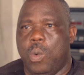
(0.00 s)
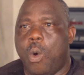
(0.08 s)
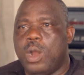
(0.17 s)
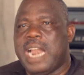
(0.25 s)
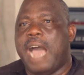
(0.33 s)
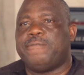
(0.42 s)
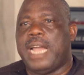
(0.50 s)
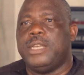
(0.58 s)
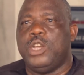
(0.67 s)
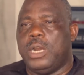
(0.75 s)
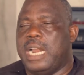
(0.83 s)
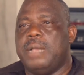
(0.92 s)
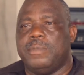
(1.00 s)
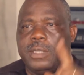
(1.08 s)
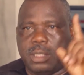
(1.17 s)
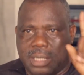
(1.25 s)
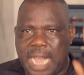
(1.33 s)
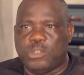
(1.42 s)
one after the other. That
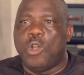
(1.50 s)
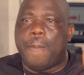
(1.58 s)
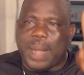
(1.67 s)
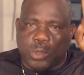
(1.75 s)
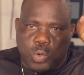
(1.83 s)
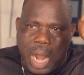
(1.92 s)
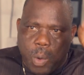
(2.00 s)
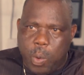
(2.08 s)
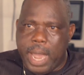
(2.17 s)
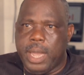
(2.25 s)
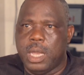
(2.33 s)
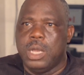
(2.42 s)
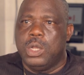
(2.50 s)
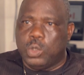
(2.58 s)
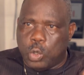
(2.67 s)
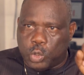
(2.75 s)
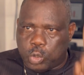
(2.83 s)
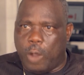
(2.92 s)
means there is no particular way
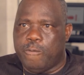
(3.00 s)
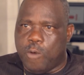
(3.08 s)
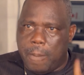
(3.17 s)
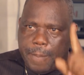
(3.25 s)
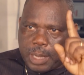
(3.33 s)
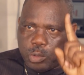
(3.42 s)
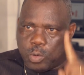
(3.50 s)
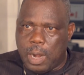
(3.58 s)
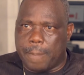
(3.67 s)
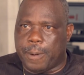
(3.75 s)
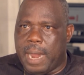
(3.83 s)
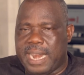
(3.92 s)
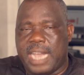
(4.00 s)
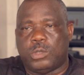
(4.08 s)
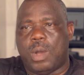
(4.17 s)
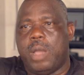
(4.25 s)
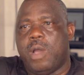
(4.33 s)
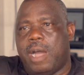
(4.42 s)
to solve one particular problem. And that
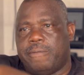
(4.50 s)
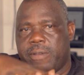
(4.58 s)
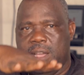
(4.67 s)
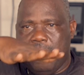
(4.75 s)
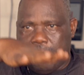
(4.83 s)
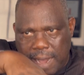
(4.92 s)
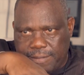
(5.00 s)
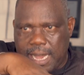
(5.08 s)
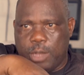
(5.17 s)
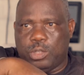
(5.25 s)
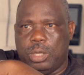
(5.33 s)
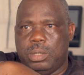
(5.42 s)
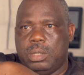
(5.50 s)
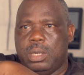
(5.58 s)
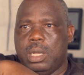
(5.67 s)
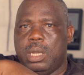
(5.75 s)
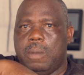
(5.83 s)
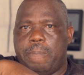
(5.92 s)
is why you have 5,000
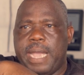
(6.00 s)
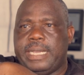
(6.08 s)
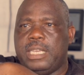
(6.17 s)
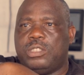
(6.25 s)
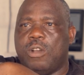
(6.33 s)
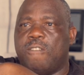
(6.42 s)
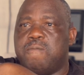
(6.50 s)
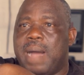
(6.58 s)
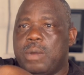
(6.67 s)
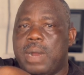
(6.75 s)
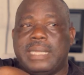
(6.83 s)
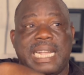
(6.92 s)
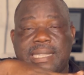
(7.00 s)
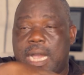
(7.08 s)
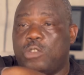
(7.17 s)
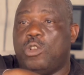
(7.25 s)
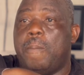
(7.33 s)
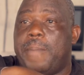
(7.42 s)
pages of manual,
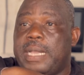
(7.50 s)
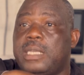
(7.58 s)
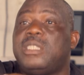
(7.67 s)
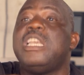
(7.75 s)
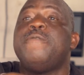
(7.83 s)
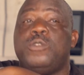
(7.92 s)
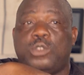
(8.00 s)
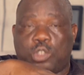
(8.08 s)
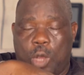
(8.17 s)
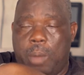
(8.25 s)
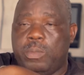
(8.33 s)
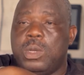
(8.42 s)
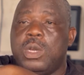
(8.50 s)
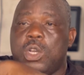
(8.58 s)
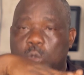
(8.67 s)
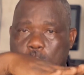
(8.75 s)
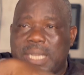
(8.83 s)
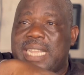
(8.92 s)
10,000 pages, even some
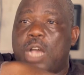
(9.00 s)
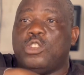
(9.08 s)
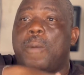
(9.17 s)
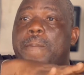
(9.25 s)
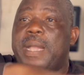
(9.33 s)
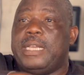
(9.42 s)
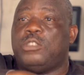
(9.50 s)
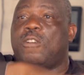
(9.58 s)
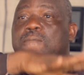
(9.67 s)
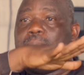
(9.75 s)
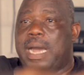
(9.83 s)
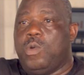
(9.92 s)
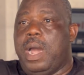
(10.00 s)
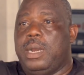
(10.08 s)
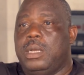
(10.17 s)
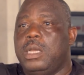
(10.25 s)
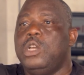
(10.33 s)
20,000 pages of manual